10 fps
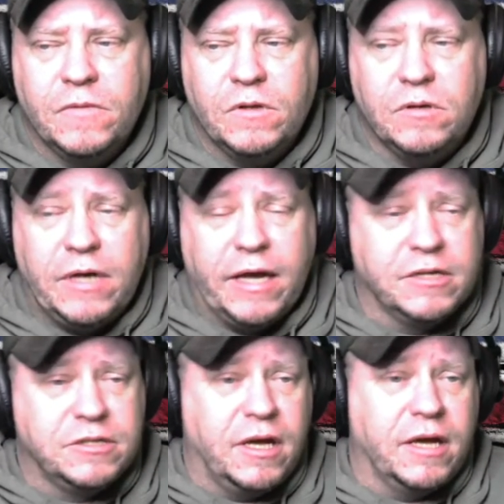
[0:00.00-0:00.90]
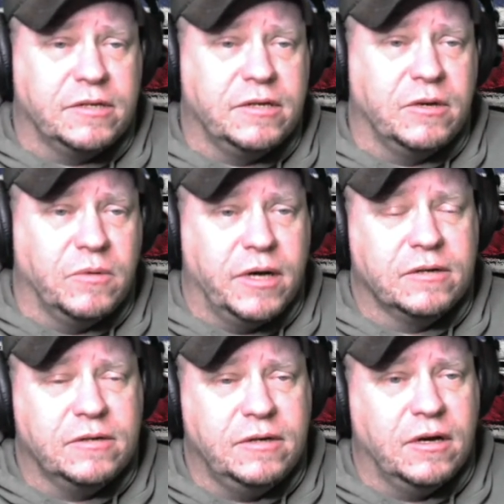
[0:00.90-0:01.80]
and I could tell you
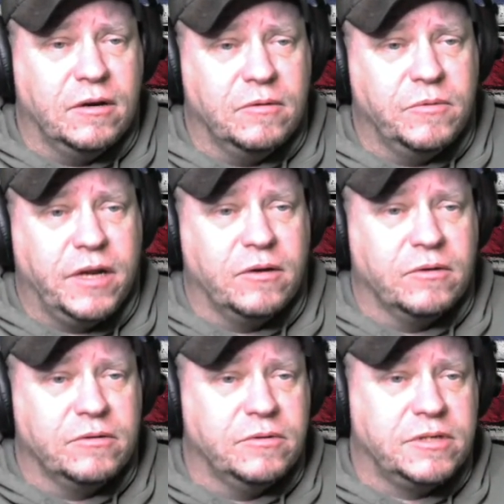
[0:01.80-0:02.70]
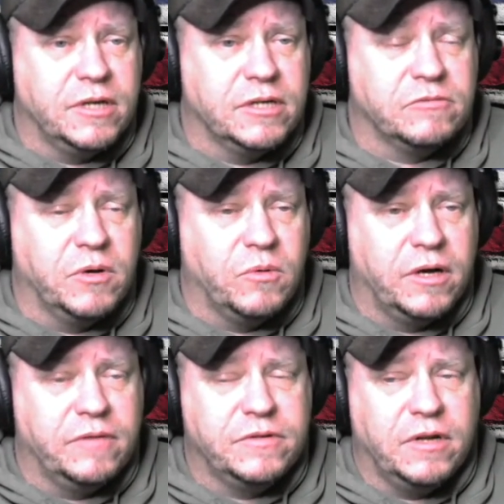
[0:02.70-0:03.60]
why. Yeah, we had to go do a test for my
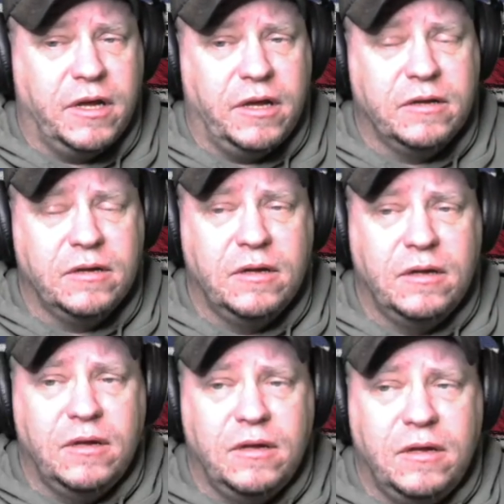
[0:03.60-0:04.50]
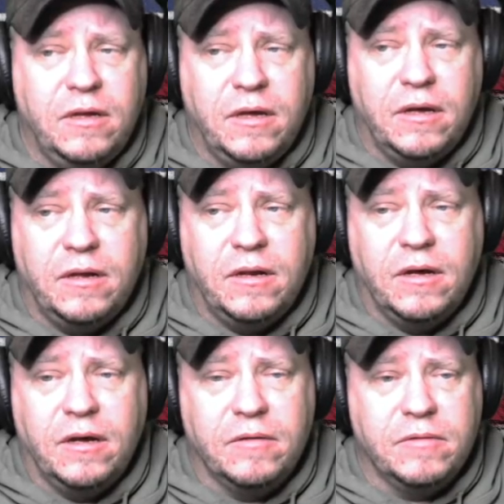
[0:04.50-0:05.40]
wife today, and
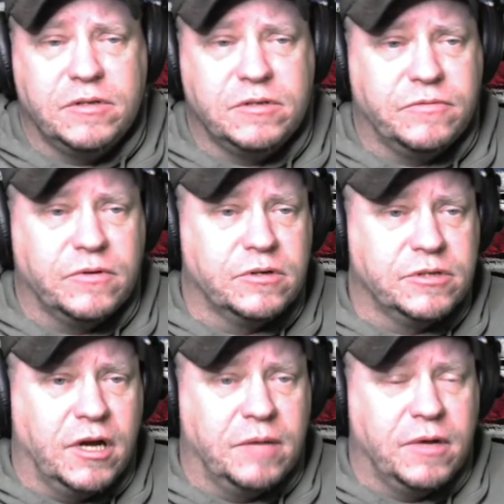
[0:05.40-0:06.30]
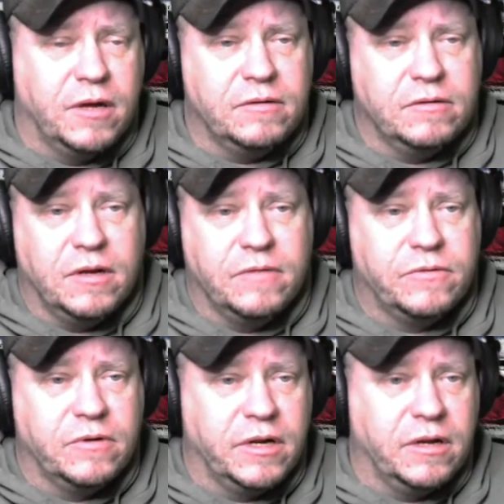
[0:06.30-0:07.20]
it's for her job, not
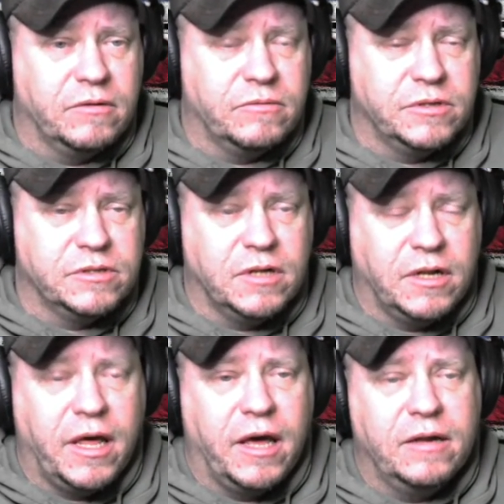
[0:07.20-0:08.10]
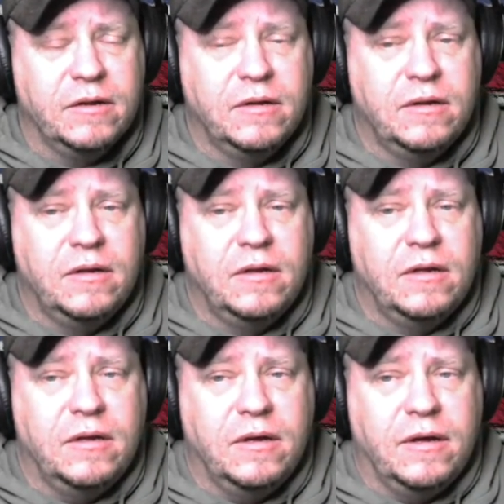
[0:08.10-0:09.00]
for any other reason than that.
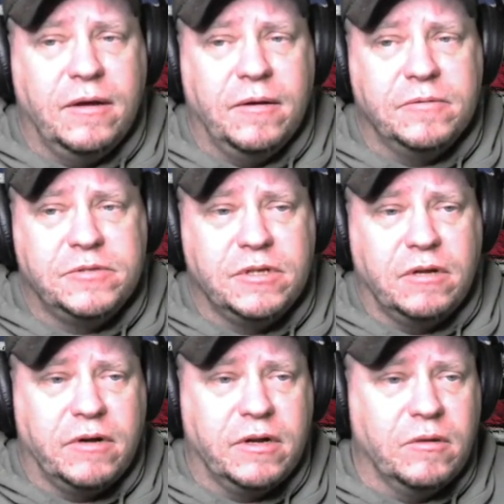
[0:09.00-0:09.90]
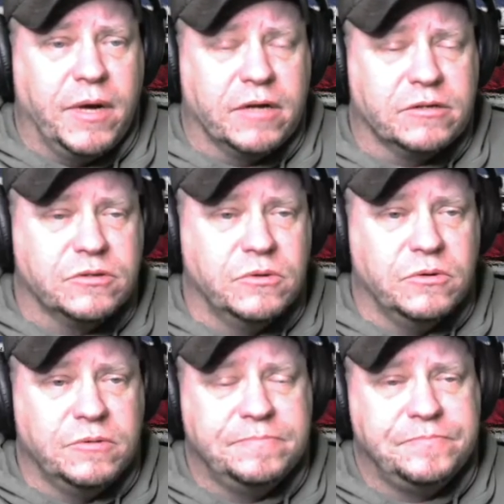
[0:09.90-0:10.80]
She's getting ready to go back to
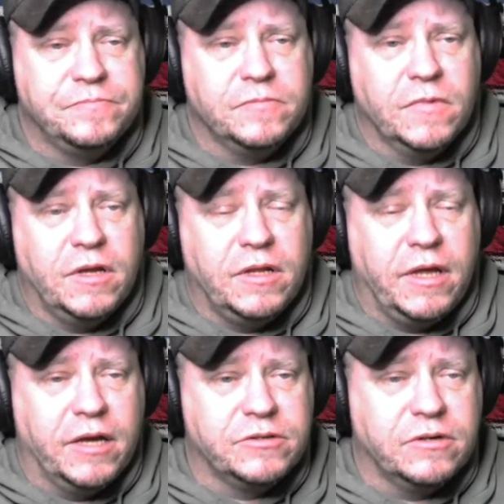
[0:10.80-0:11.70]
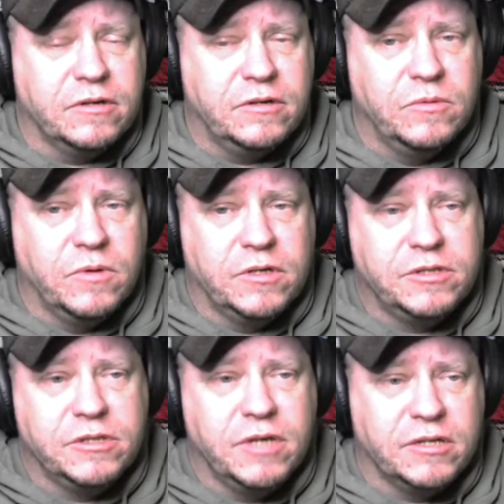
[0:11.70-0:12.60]
school, and they asked her to do one.
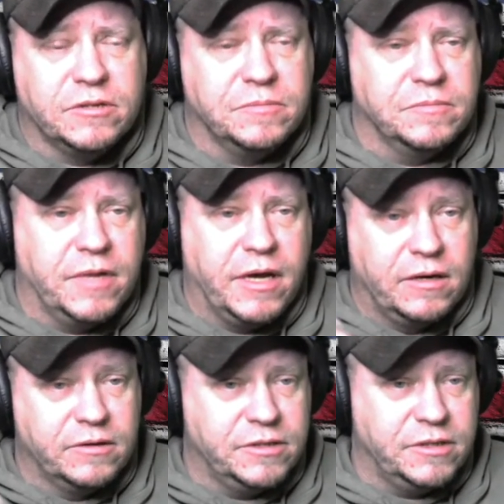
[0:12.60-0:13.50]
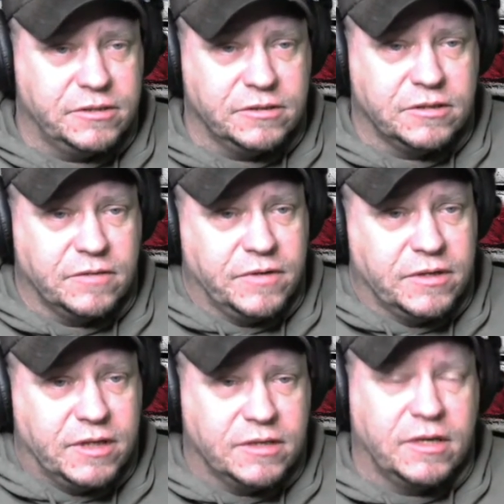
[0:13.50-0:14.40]
She's got some allergies and stuff
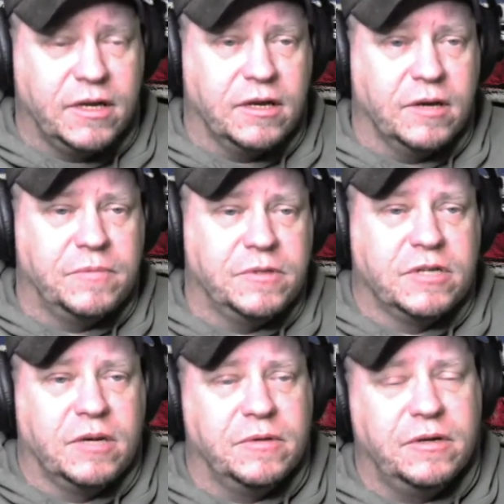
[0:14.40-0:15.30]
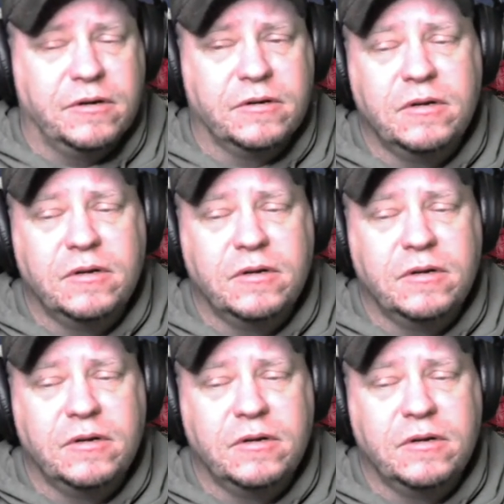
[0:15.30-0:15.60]
like that kick up this time of the year.